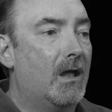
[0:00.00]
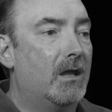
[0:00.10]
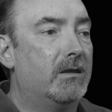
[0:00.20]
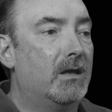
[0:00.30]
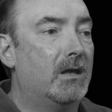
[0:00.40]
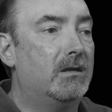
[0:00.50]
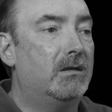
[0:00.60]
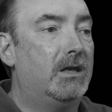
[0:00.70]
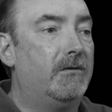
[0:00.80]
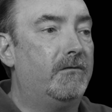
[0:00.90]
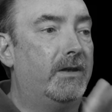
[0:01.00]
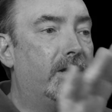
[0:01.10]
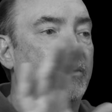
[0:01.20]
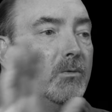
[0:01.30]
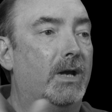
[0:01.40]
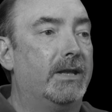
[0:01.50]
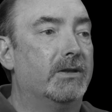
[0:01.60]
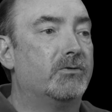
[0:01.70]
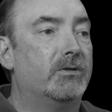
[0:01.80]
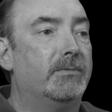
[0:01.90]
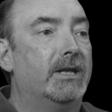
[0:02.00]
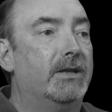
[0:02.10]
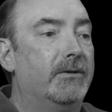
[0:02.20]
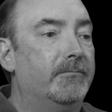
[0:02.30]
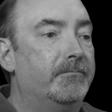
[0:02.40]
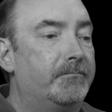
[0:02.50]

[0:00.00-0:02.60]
And then he faded away and the dream ended.